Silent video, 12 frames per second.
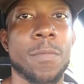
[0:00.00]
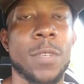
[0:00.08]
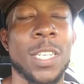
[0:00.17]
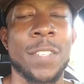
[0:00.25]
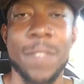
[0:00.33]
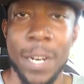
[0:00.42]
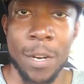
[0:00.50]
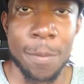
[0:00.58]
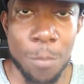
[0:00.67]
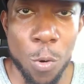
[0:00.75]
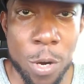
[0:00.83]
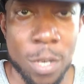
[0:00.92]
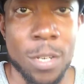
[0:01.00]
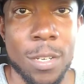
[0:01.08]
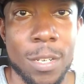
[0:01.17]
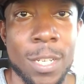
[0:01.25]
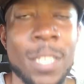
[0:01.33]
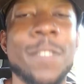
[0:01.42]
It's very important.
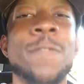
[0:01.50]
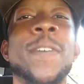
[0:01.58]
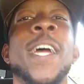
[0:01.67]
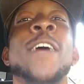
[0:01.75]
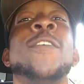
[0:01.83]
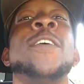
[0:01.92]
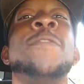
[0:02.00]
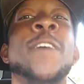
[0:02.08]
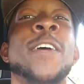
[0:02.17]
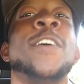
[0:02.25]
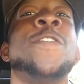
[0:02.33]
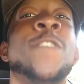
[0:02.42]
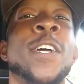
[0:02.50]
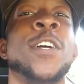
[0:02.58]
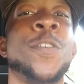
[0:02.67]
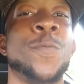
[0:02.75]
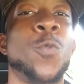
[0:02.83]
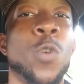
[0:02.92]
It's very, very, very
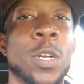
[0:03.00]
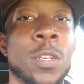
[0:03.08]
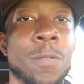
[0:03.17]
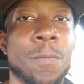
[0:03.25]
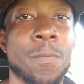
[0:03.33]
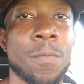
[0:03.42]
important.